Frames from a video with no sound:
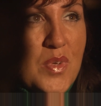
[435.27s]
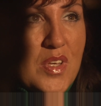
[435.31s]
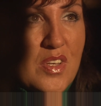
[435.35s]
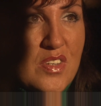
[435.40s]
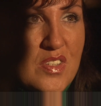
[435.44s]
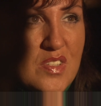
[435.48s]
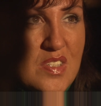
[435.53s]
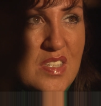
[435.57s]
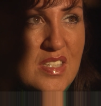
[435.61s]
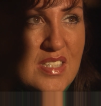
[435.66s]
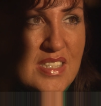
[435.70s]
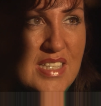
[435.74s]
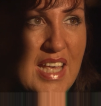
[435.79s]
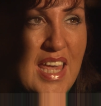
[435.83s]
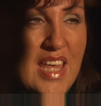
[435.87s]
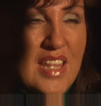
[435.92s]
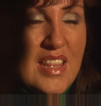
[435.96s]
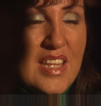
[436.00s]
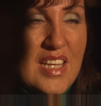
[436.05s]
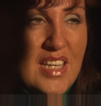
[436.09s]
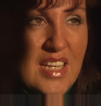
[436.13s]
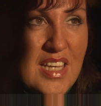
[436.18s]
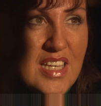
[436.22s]
because he's
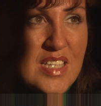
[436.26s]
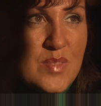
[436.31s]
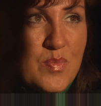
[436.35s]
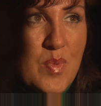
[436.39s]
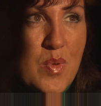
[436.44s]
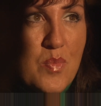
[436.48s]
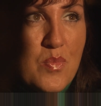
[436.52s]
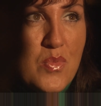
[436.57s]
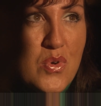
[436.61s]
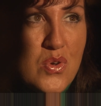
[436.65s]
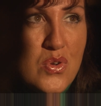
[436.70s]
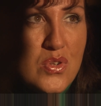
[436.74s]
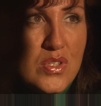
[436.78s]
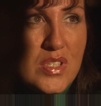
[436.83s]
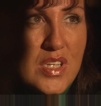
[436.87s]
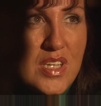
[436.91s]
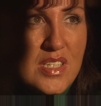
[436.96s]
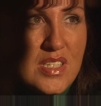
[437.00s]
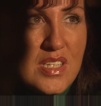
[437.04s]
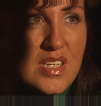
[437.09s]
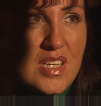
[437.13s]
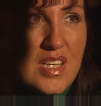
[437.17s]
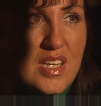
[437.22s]
saying that he's been
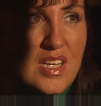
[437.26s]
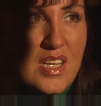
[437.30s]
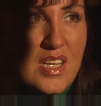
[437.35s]
murdered.